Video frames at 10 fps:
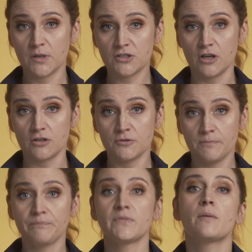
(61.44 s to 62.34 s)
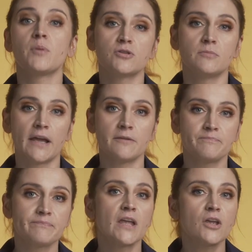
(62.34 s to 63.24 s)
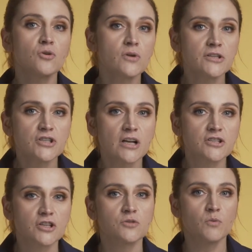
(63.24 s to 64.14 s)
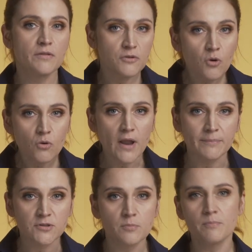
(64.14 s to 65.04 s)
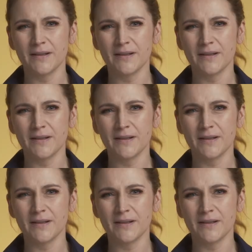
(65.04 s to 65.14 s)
quick charge. Bottom line, you can charge it with your laptop,